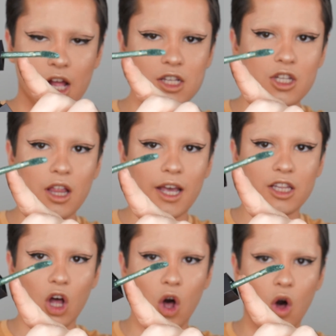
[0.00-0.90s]
So
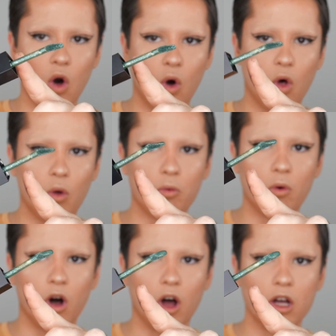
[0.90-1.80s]
the whole
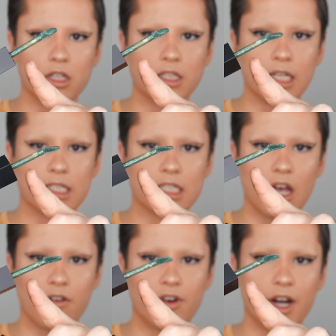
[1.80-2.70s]
wand is
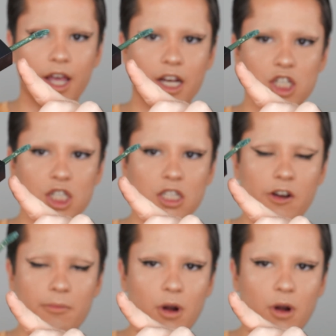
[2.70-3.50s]
covered in a shit ton of